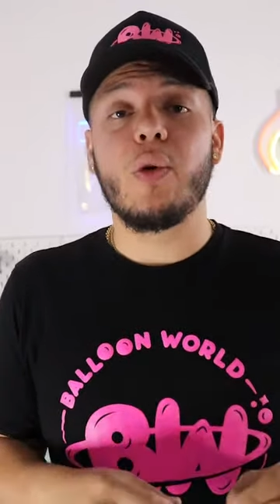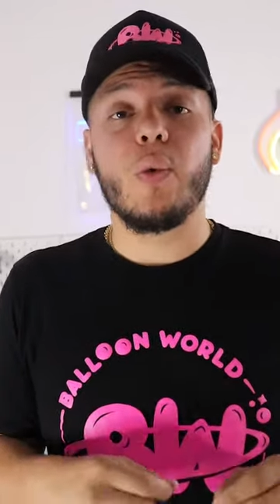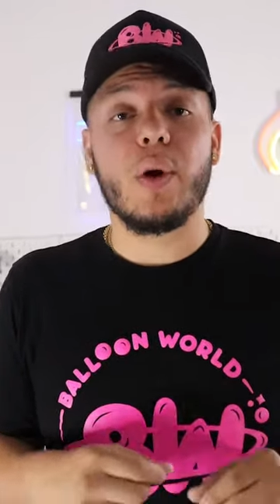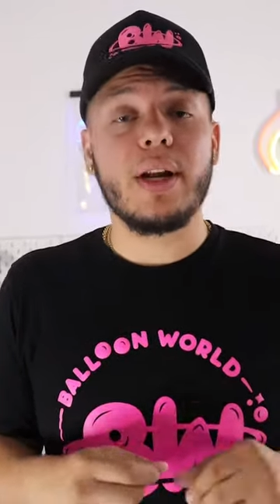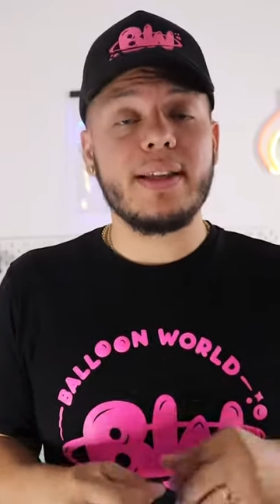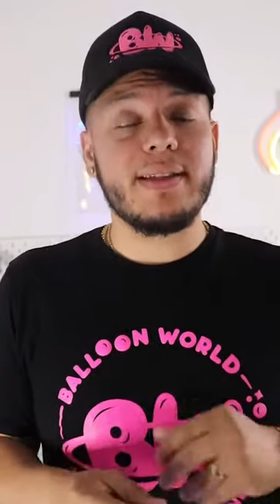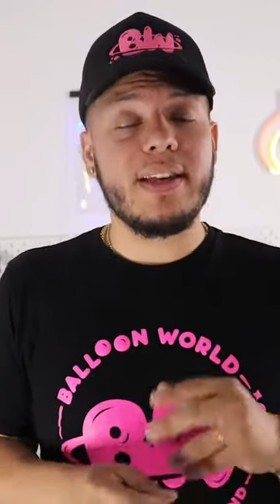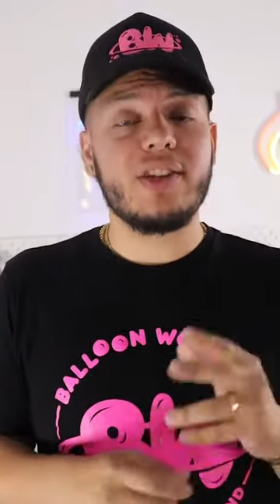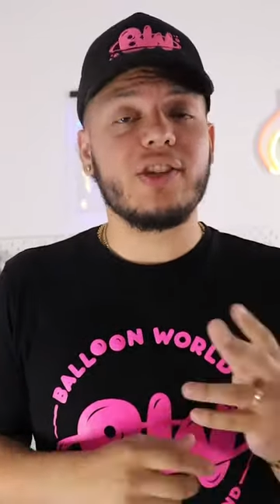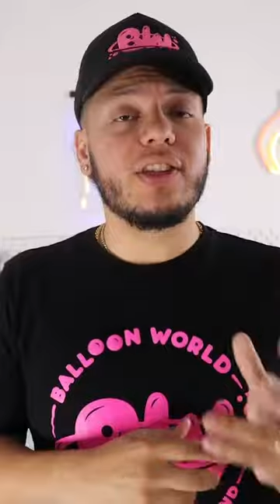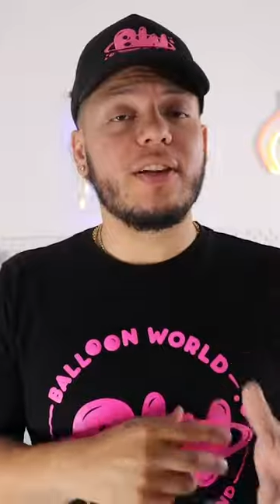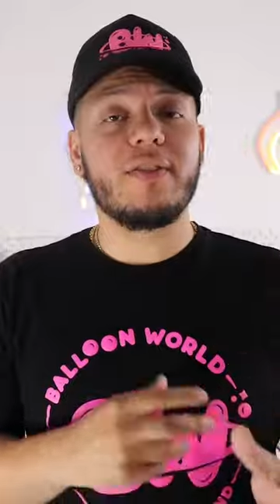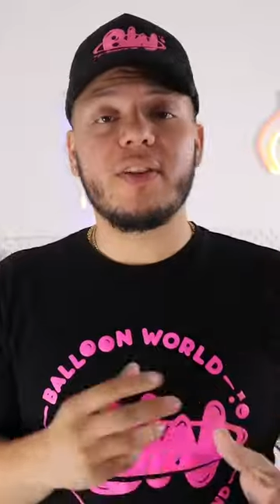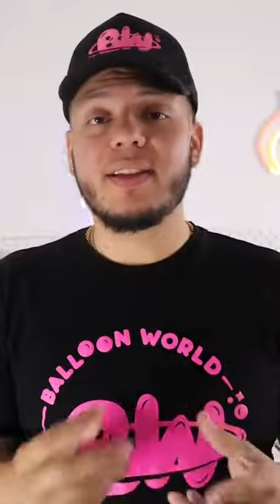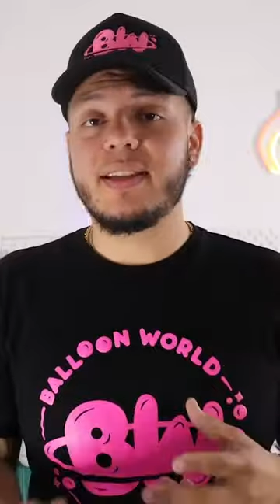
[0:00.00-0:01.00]
We're gonna teach
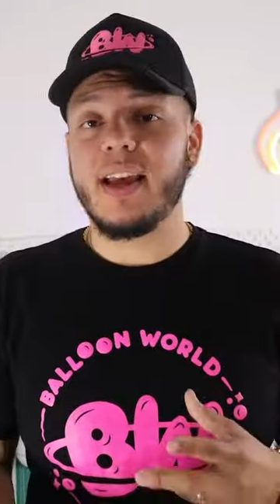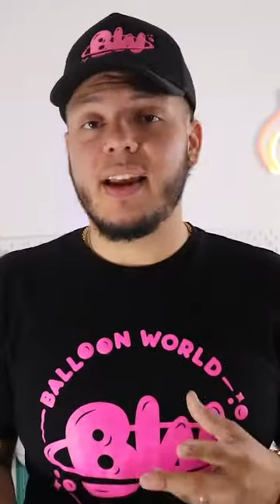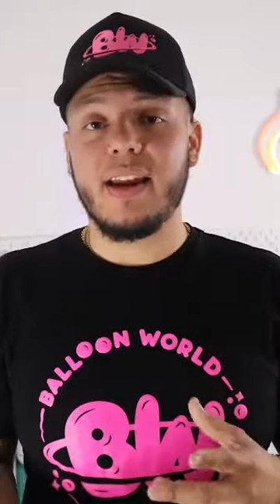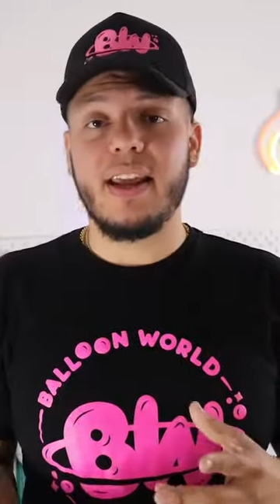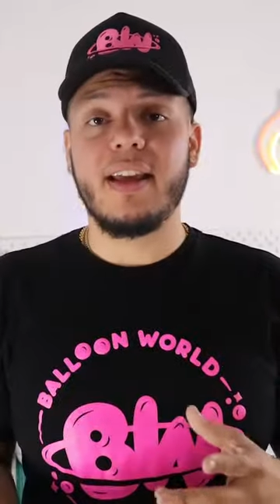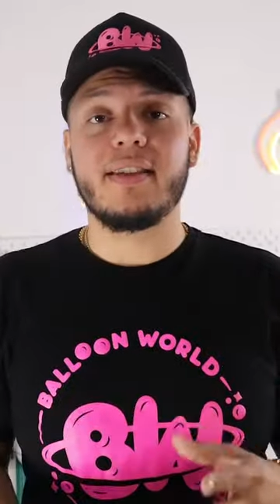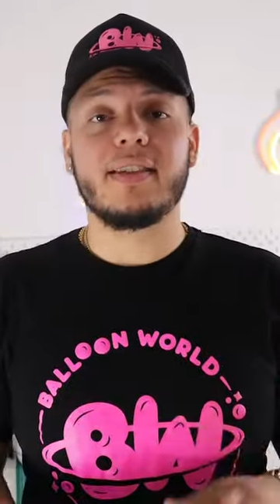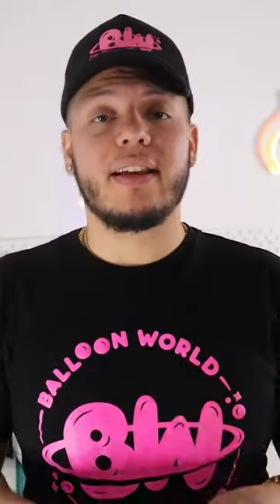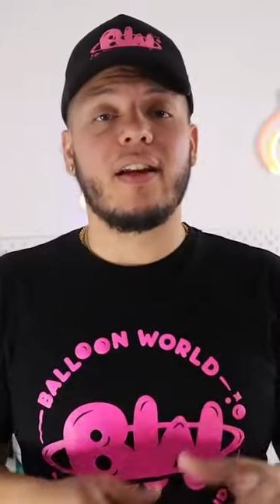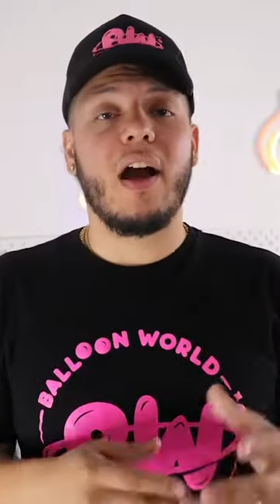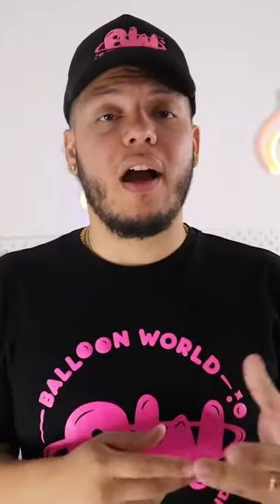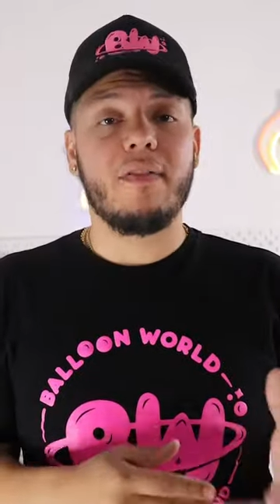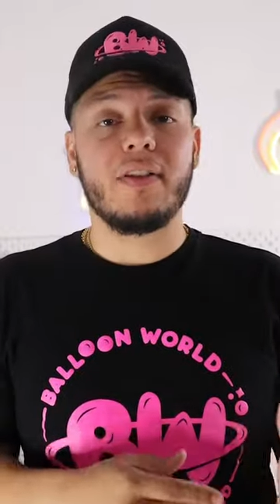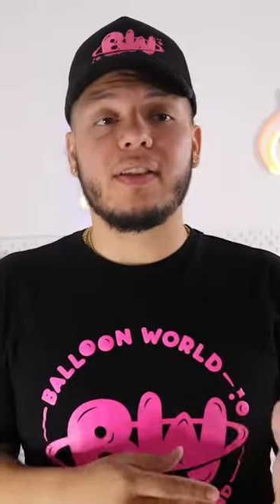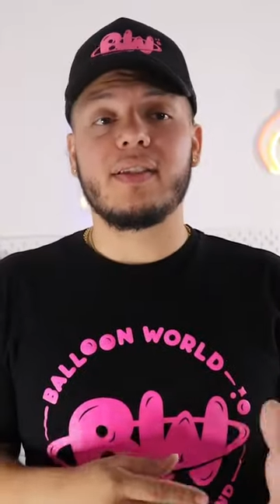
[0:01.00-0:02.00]
different techniques, and
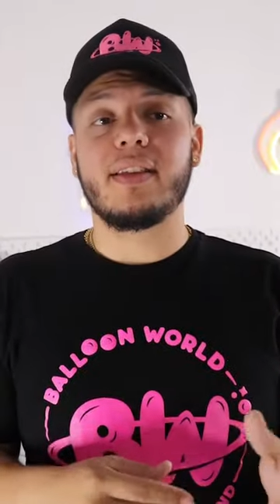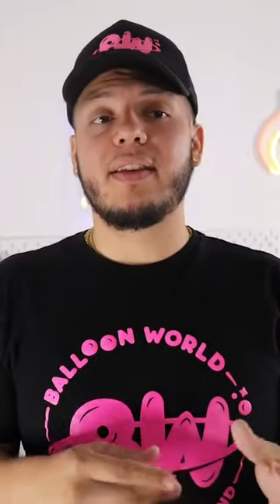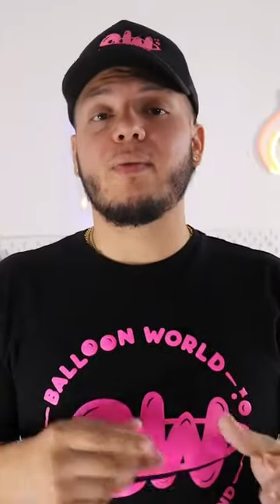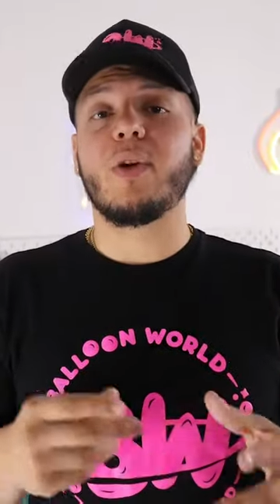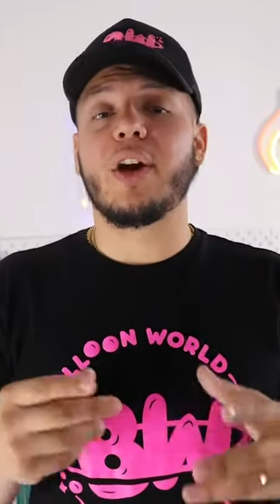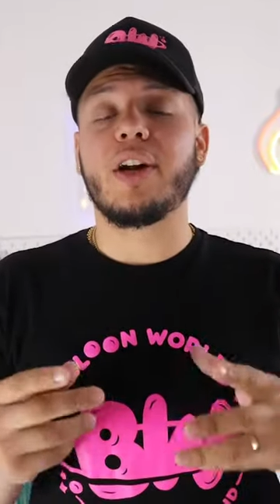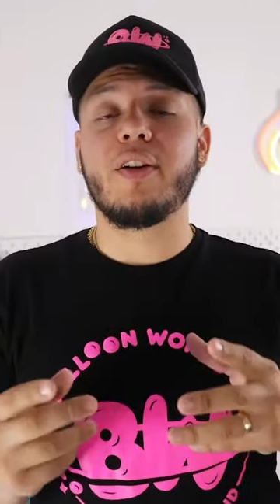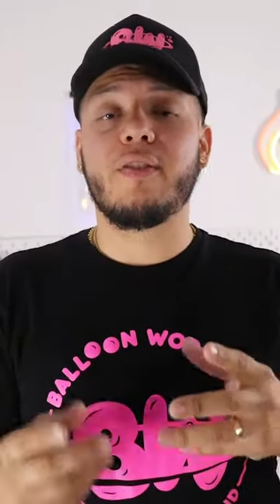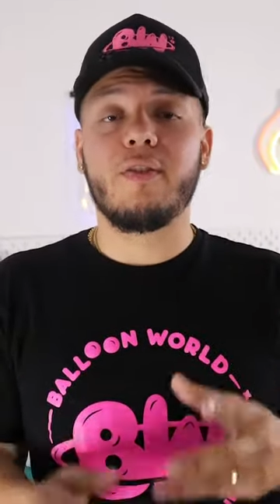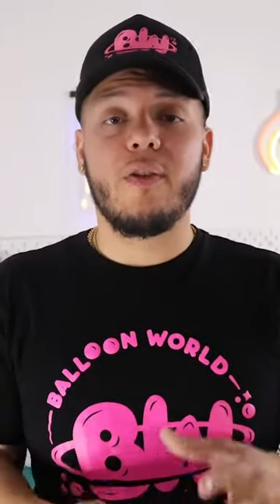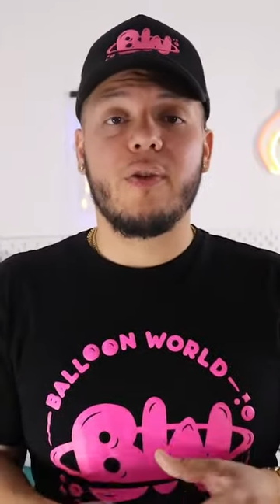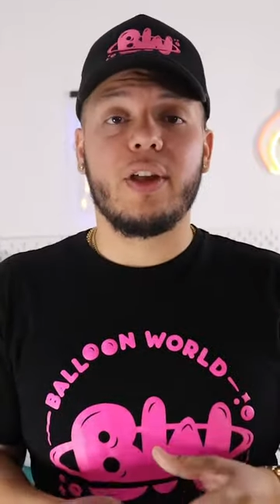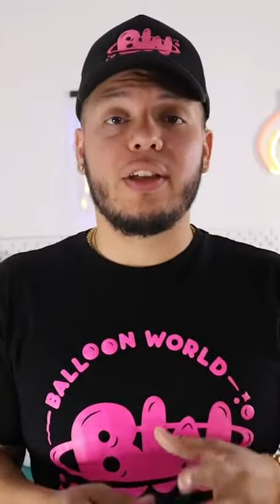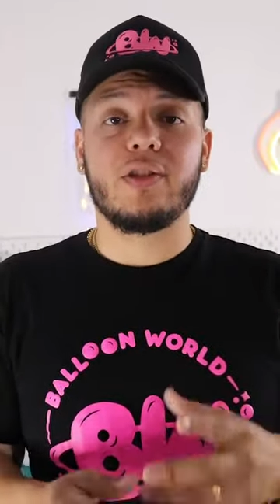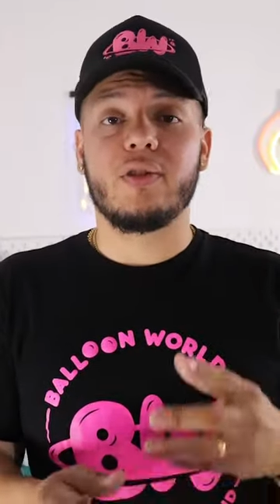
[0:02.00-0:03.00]
obviously we're gonna
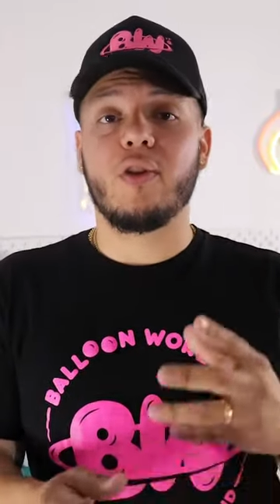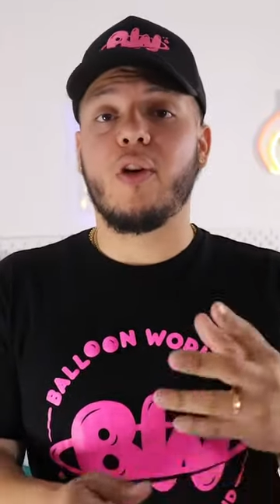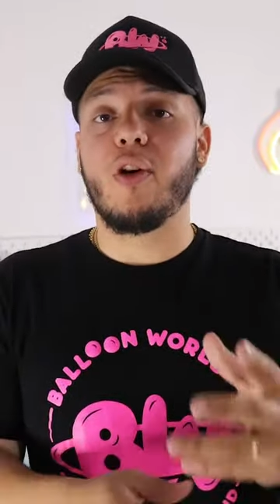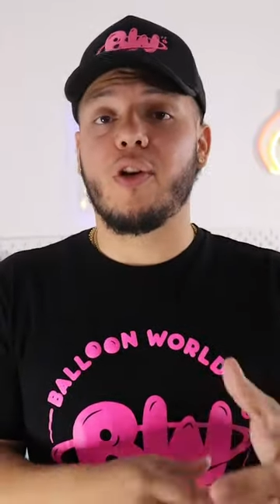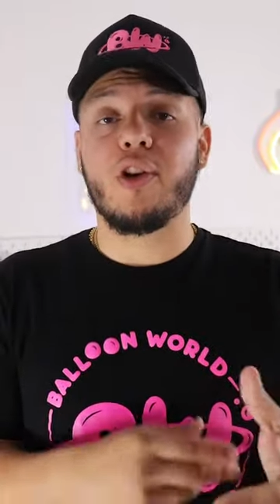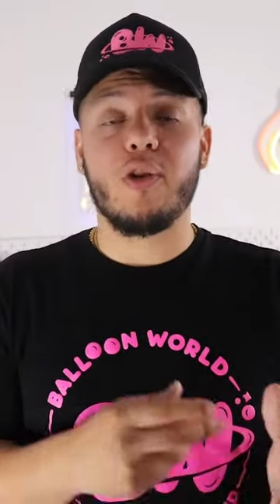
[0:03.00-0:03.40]
focus on all